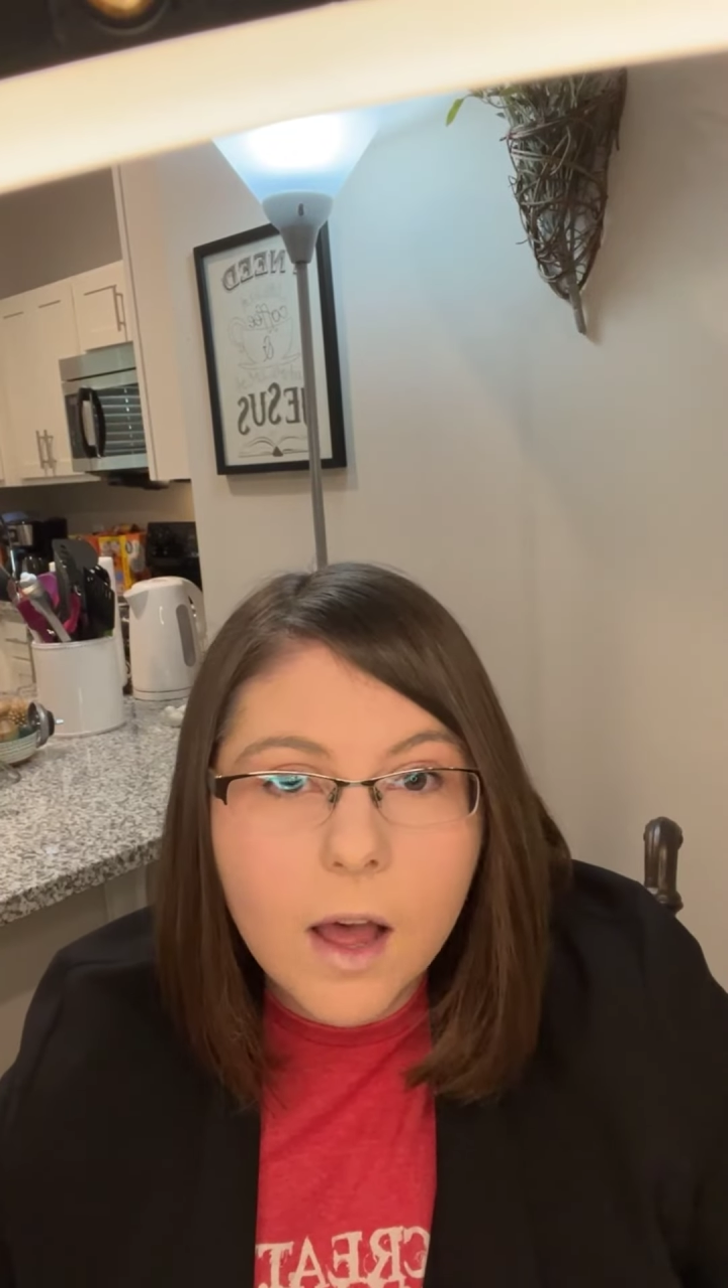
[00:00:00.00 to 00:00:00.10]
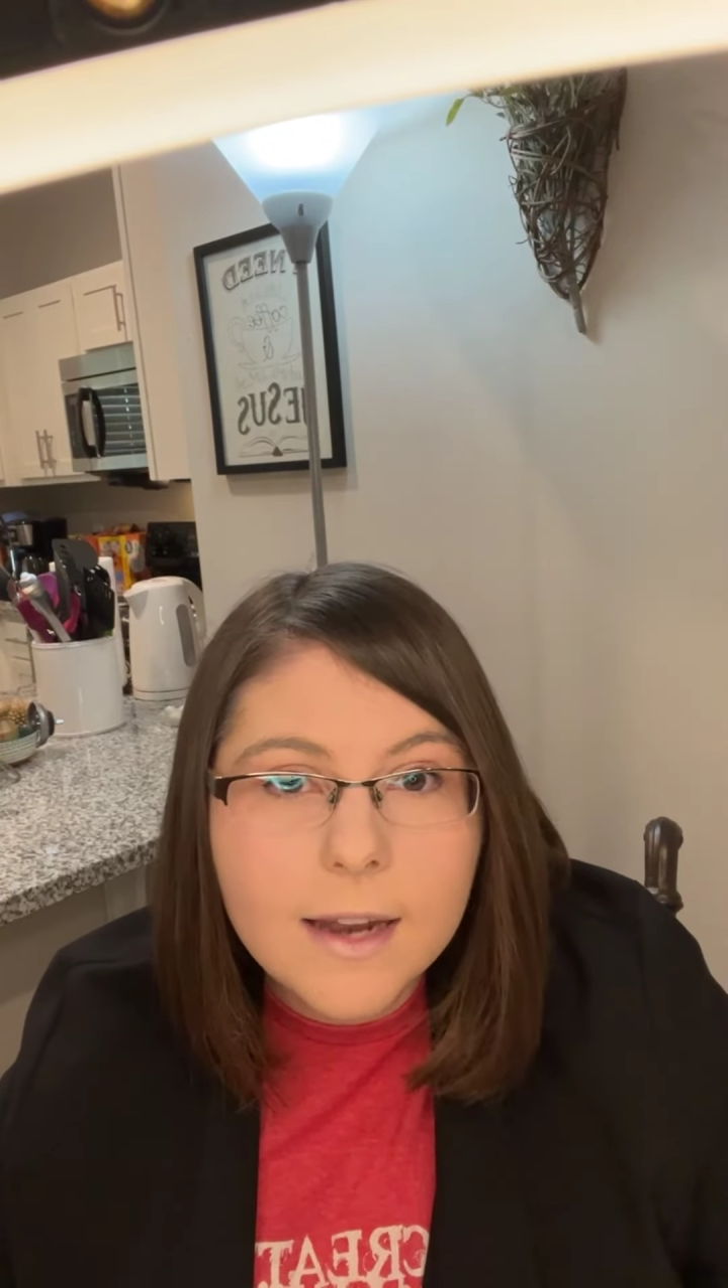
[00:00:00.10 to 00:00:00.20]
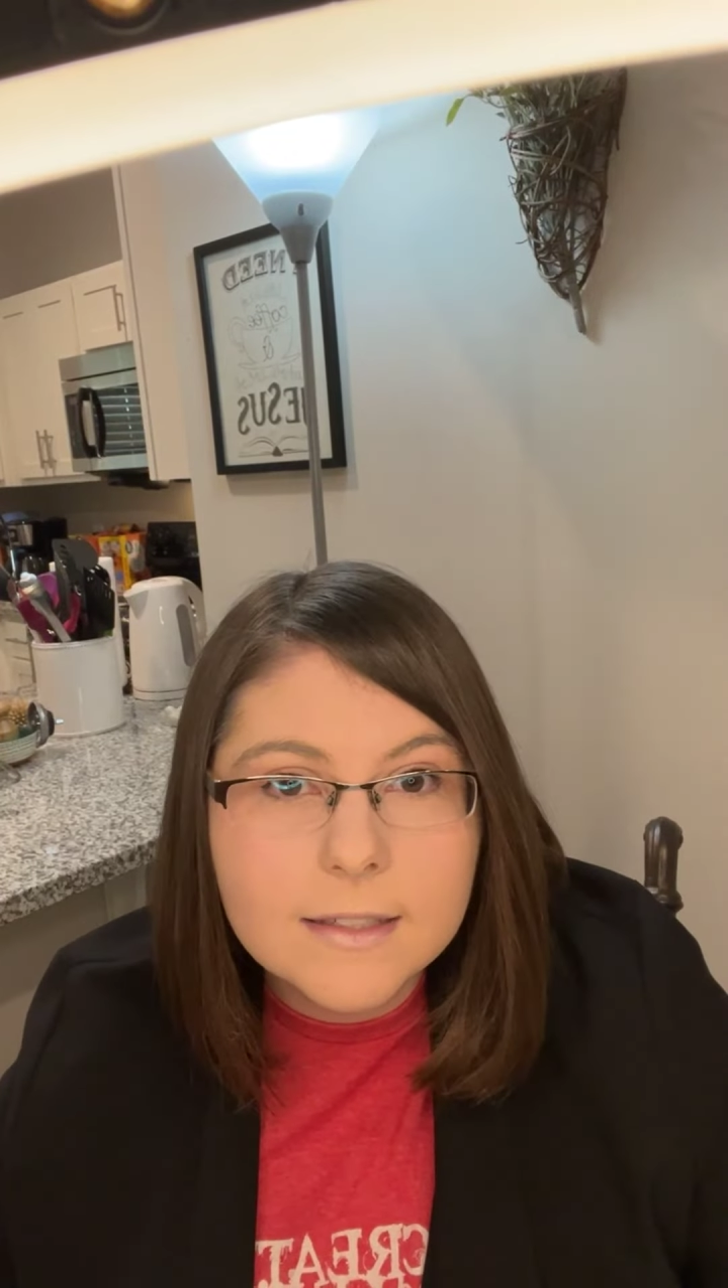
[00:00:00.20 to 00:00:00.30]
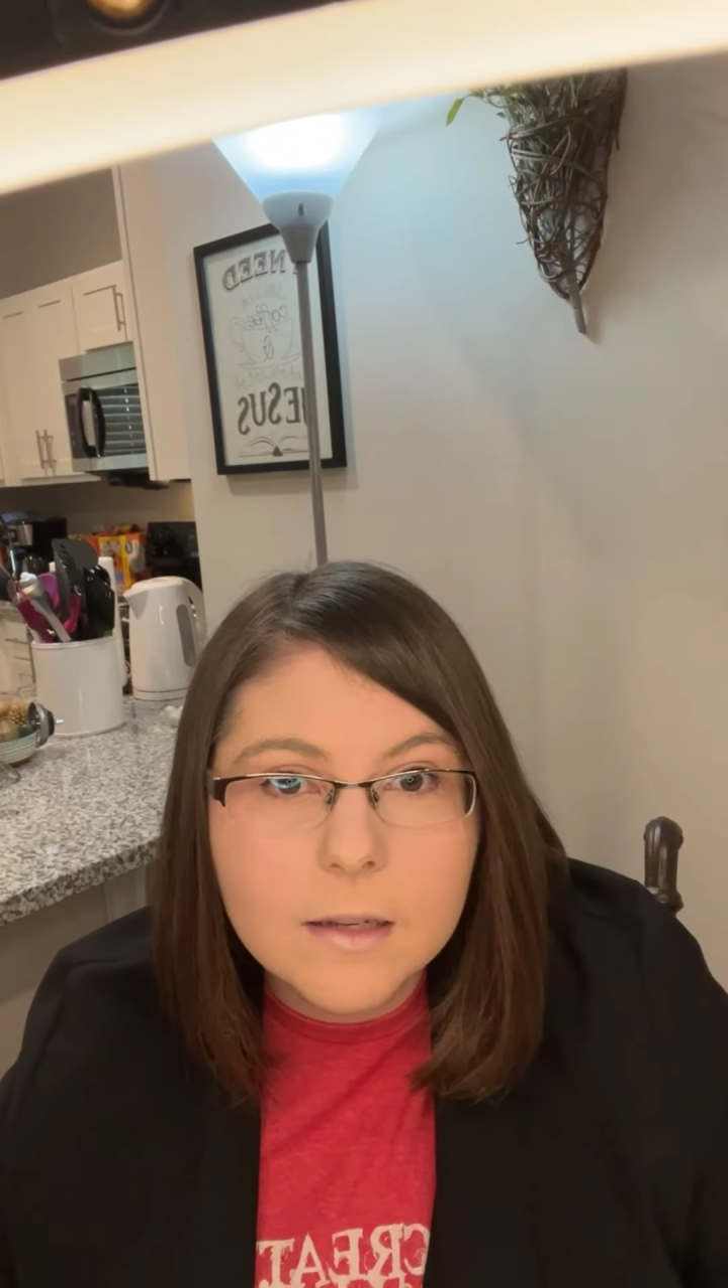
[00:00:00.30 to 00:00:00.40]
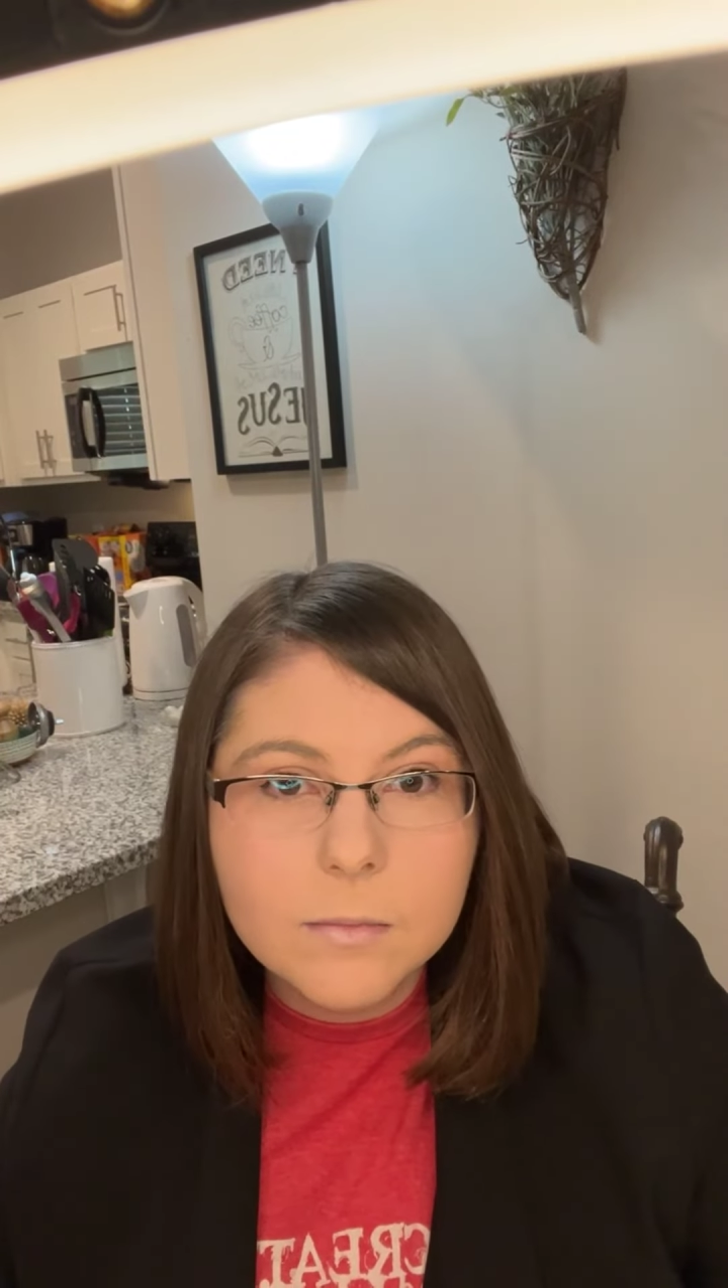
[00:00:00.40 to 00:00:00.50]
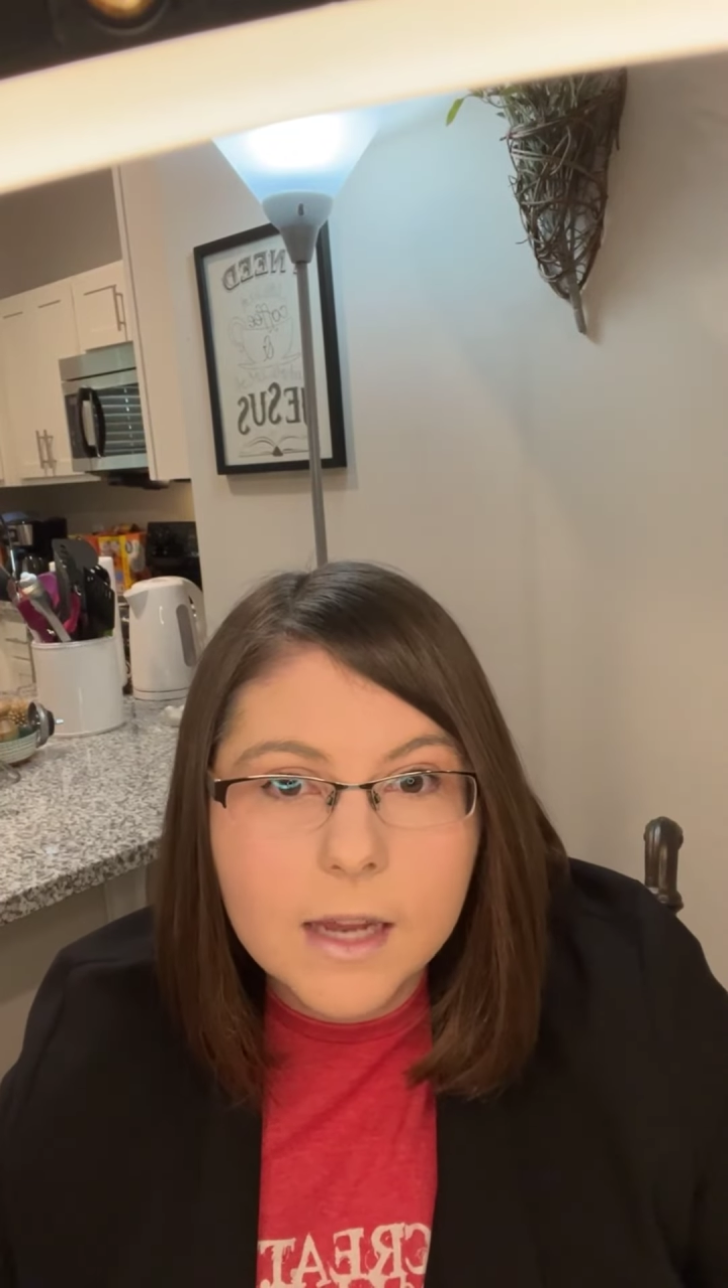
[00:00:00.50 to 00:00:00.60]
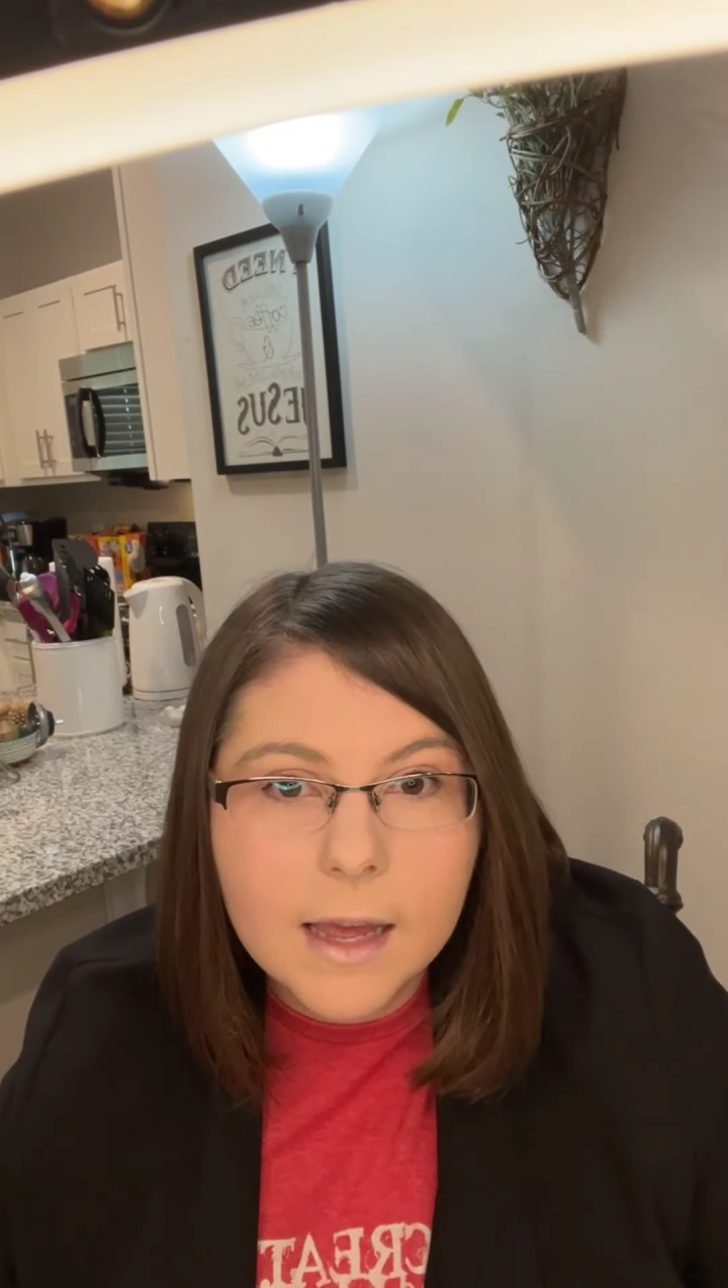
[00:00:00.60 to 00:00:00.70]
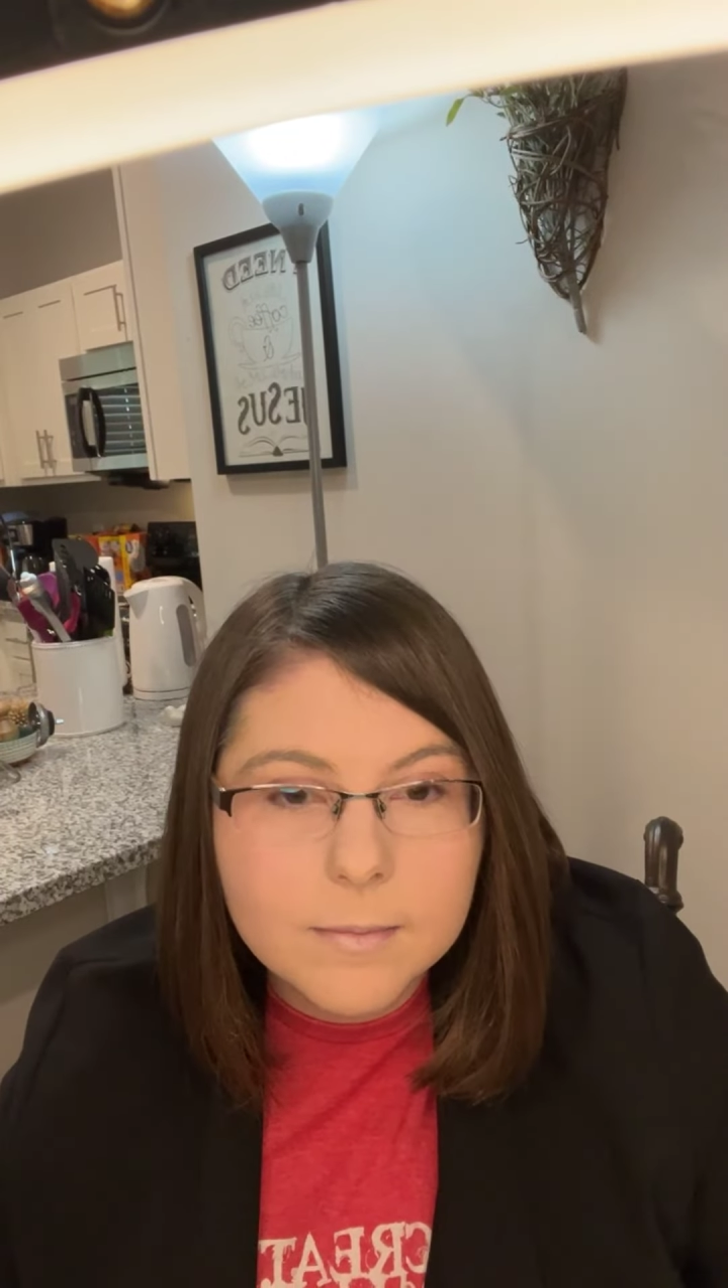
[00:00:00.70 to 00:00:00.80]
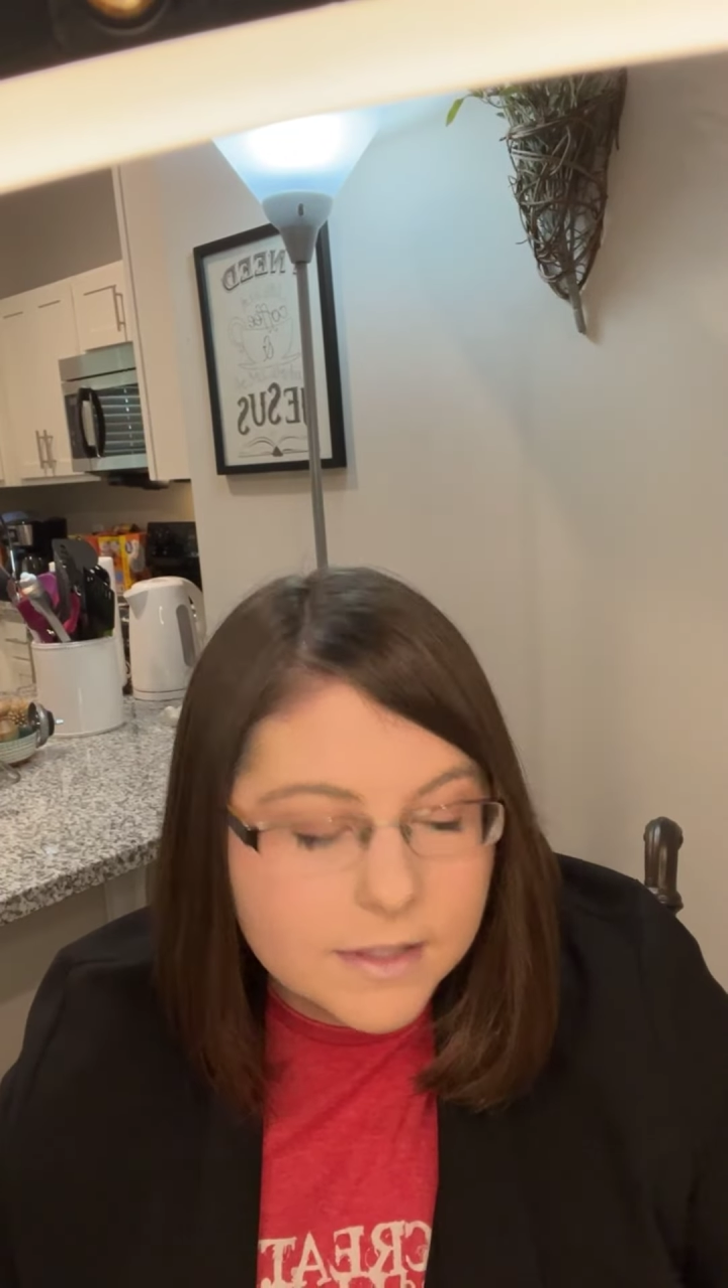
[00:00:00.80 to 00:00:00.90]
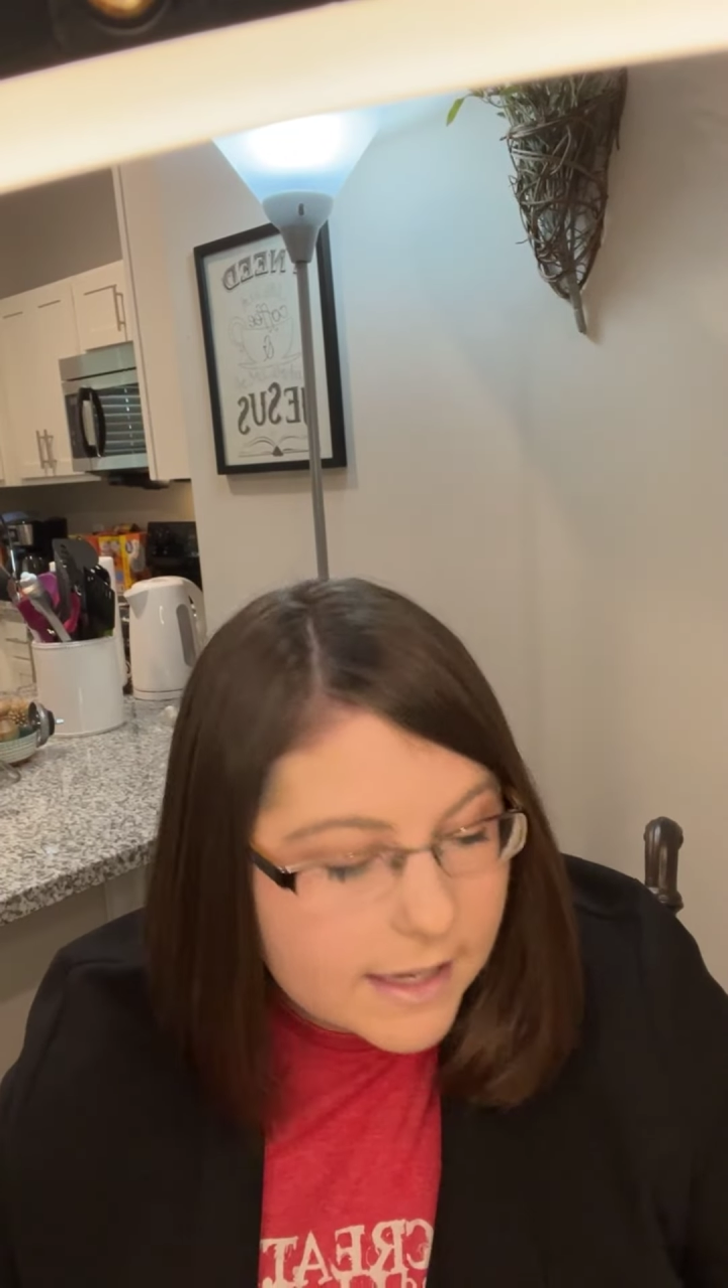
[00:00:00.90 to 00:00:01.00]
God
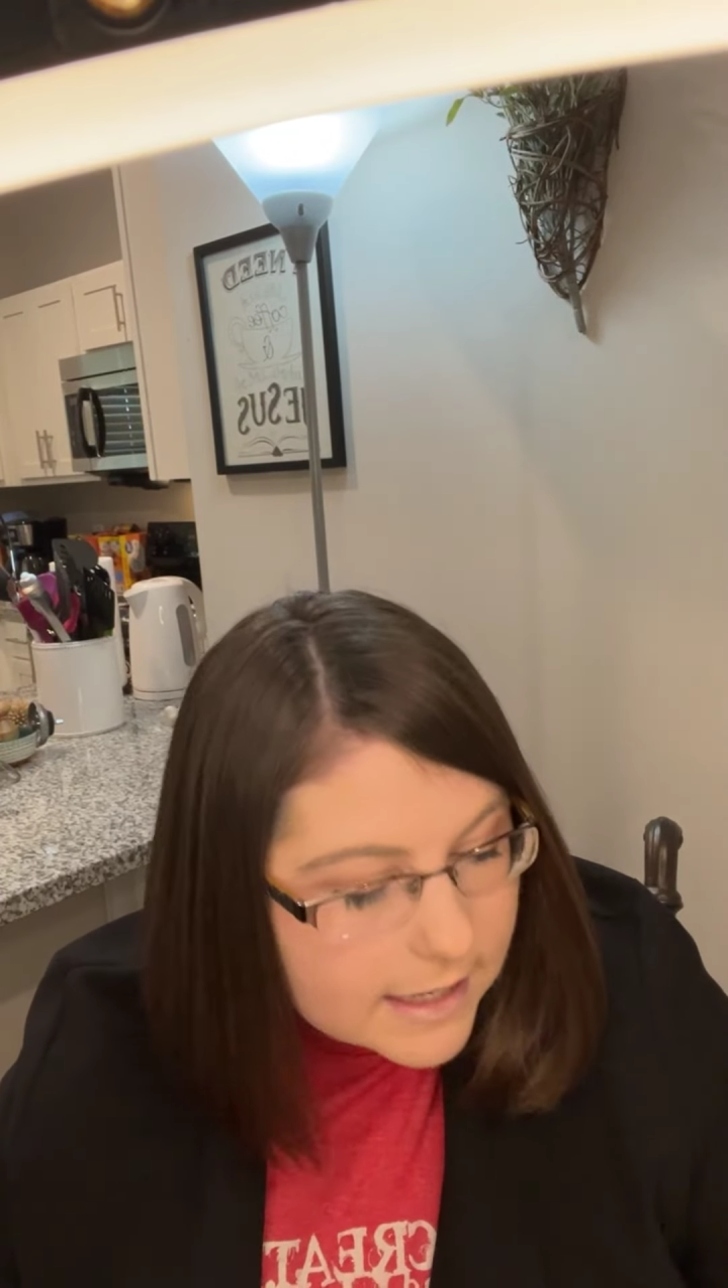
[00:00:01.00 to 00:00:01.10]
sometimes,